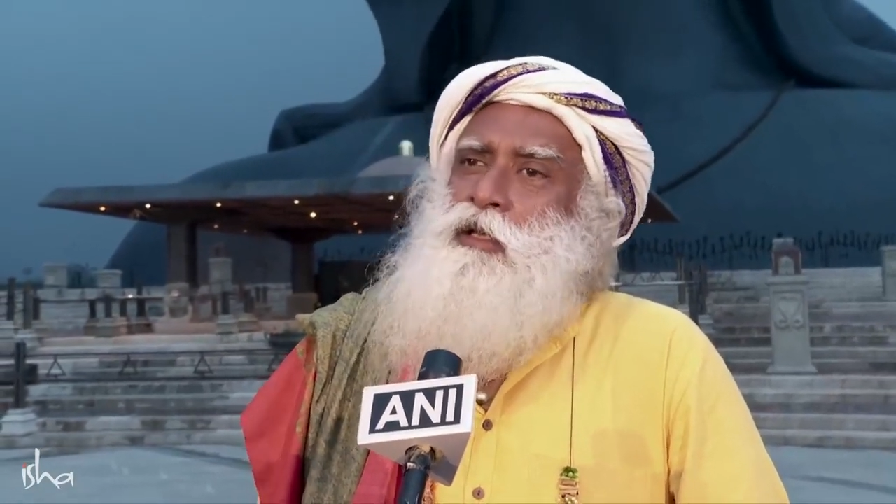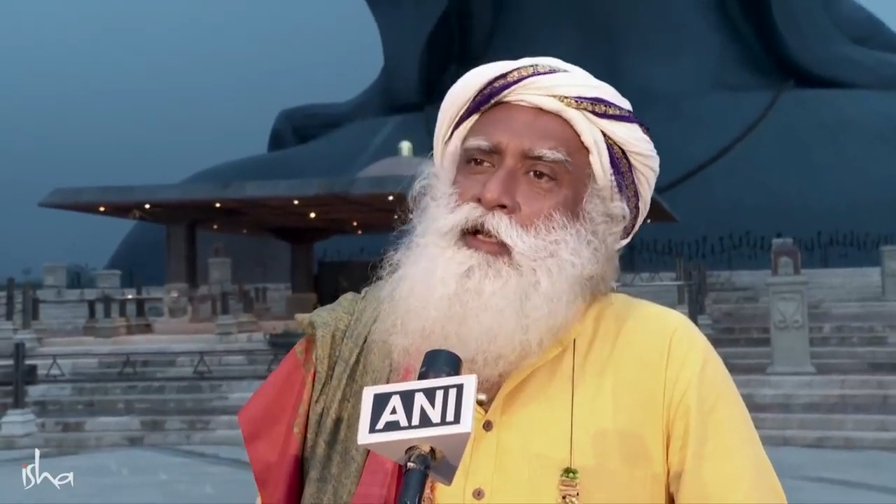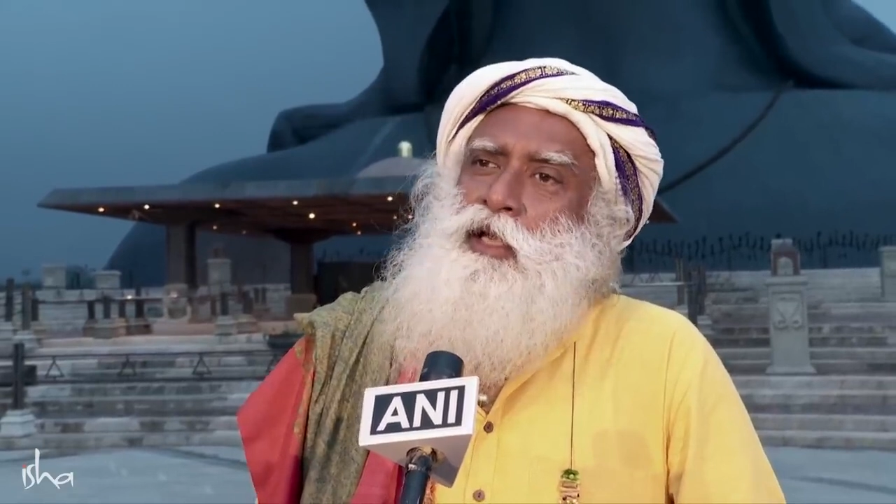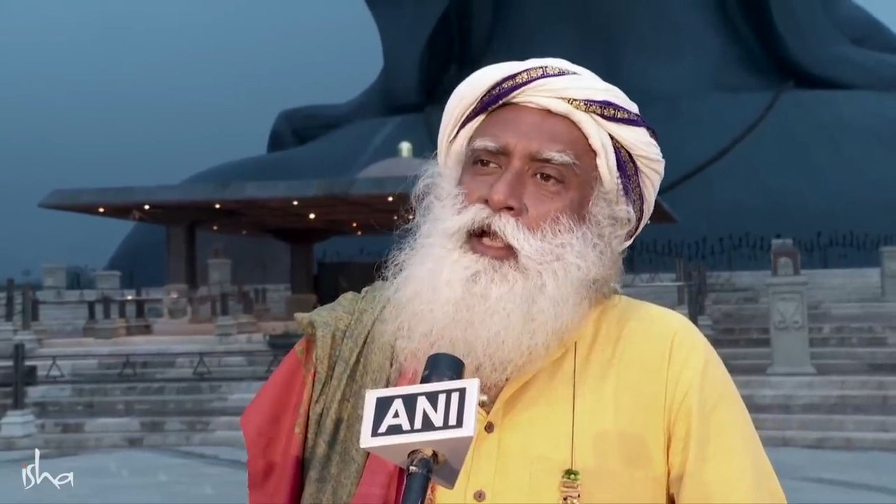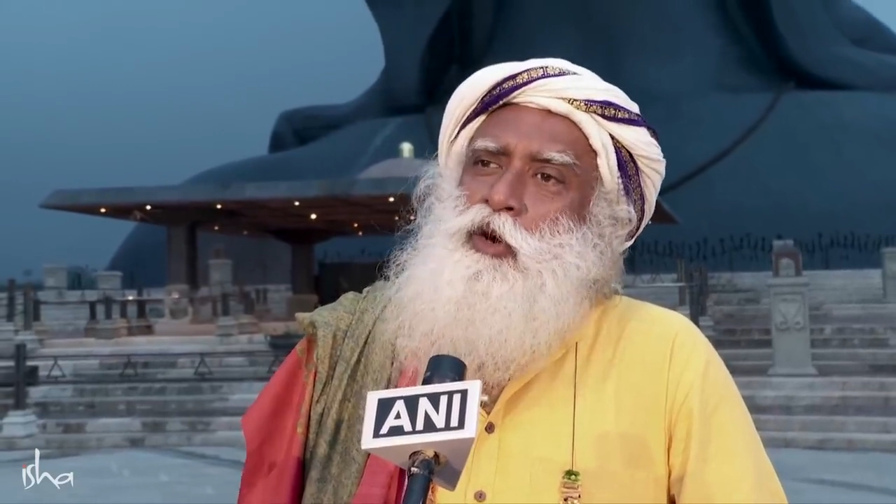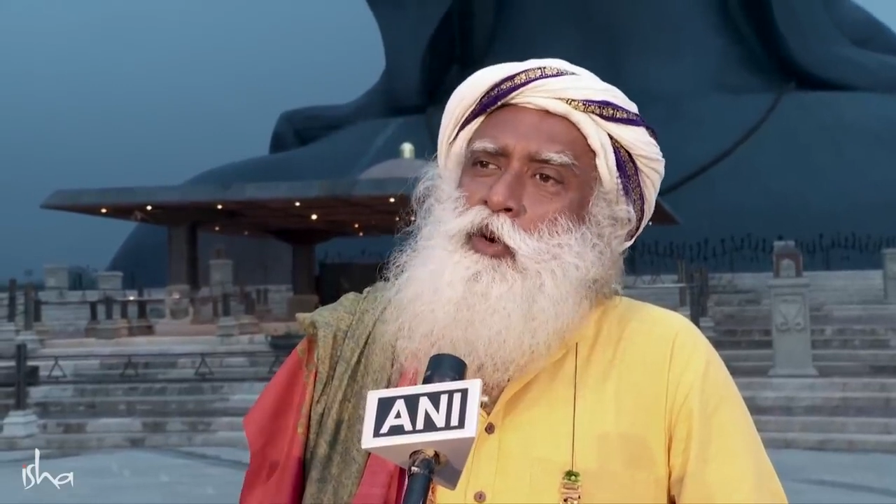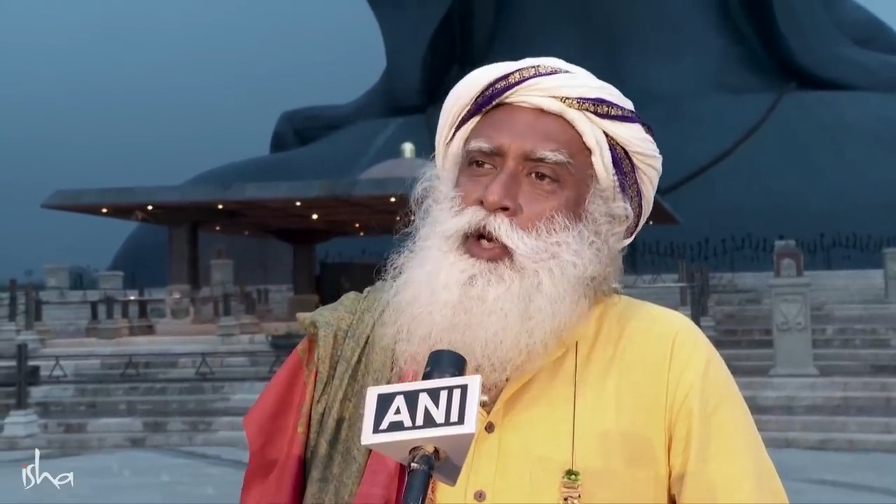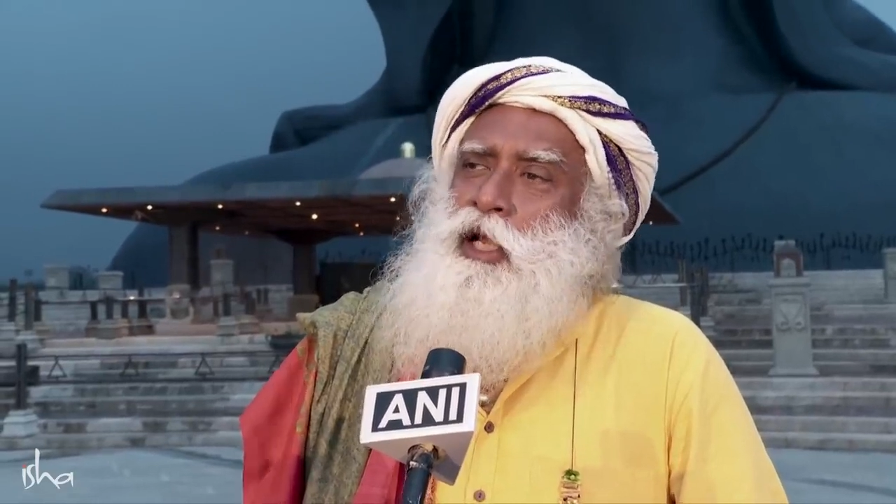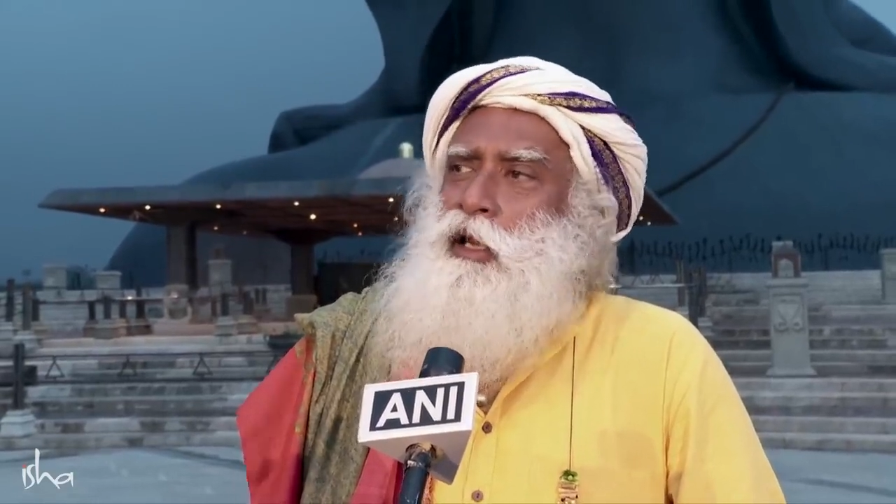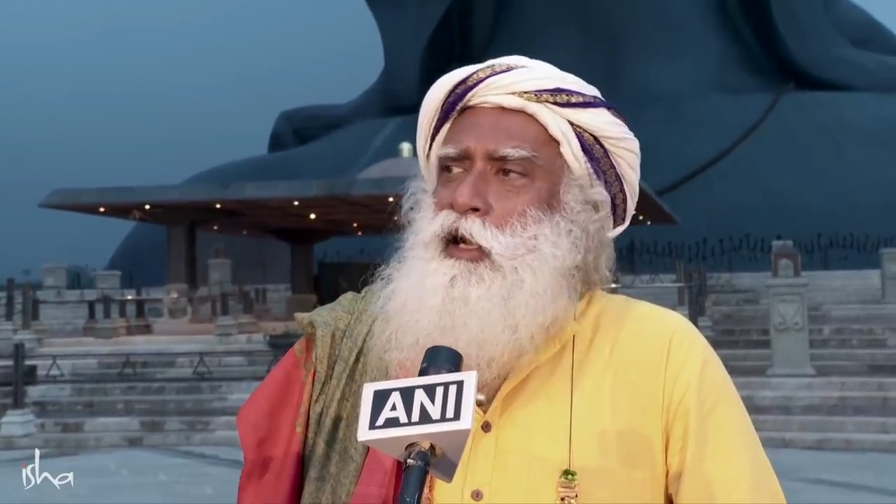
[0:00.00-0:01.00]
taking
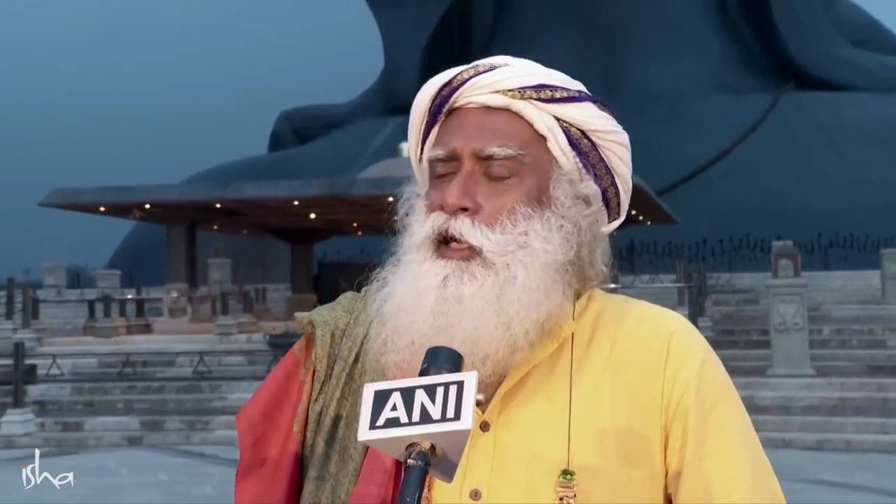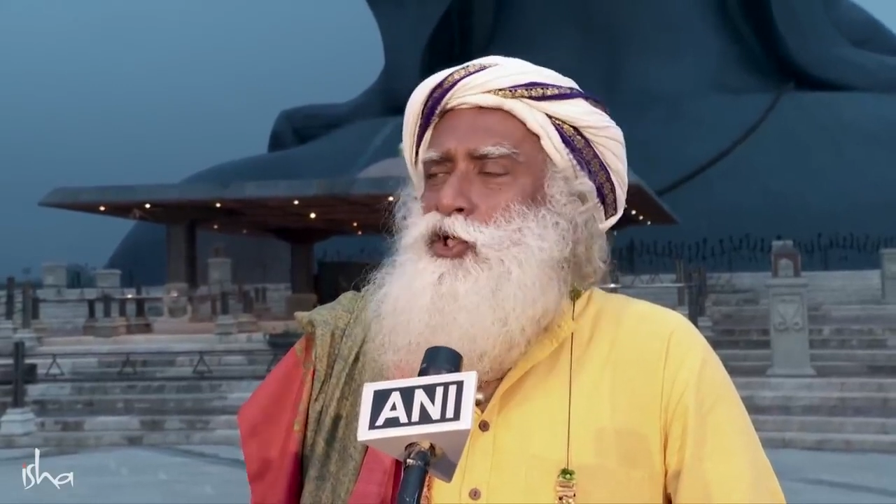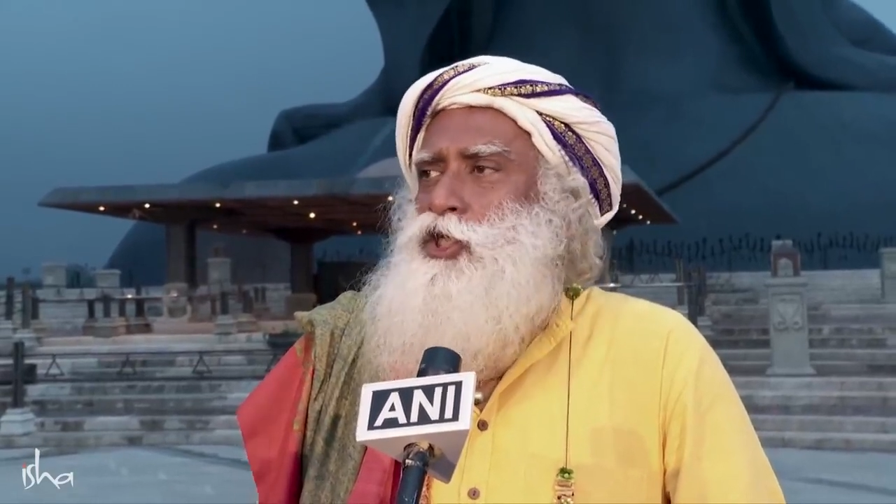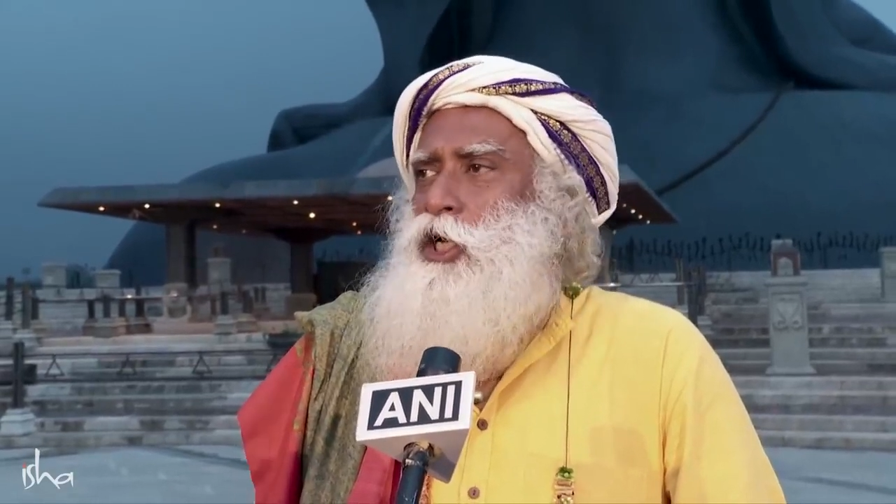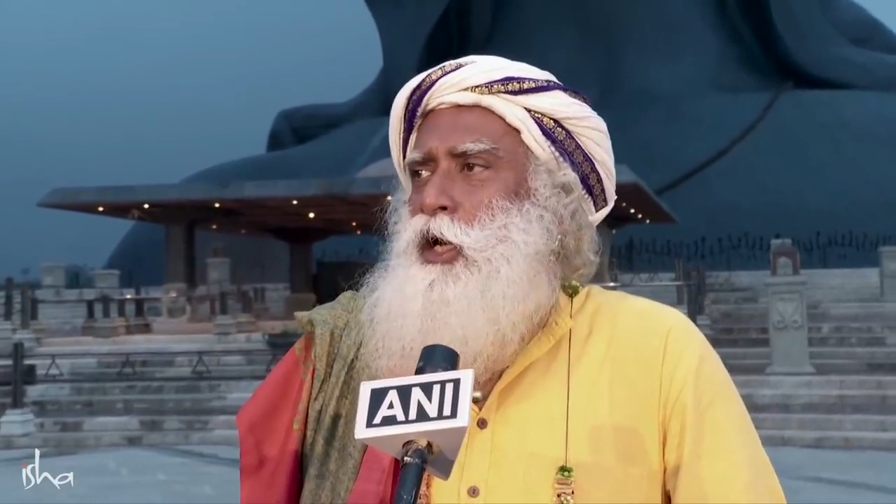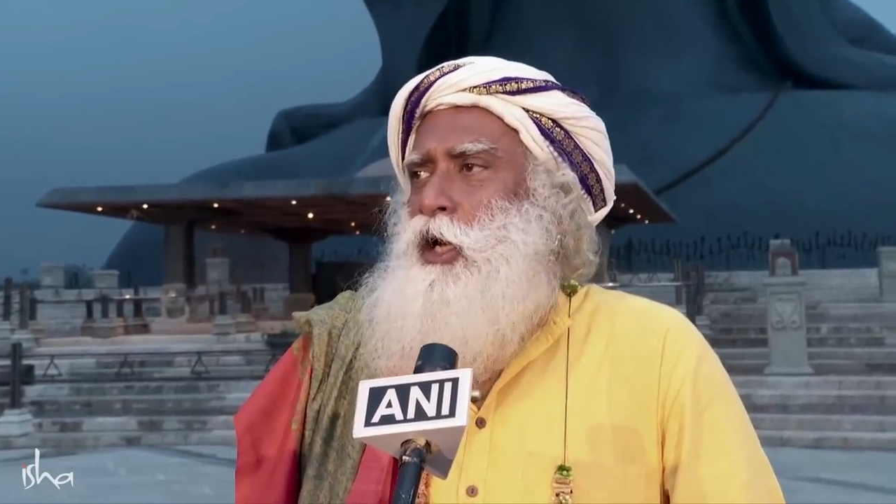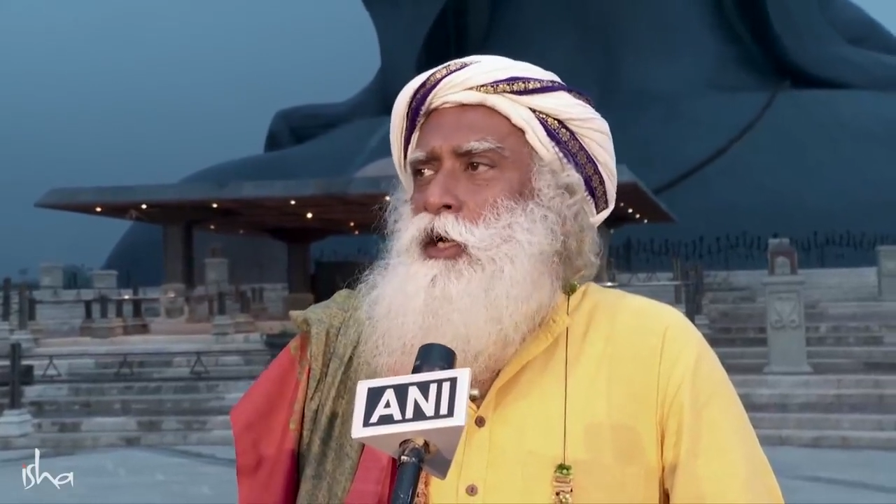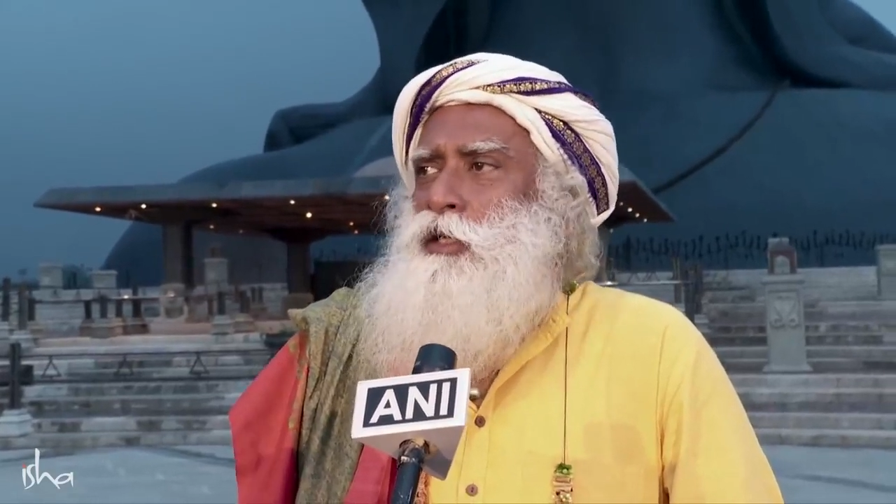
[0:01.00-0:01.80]
over agriculture,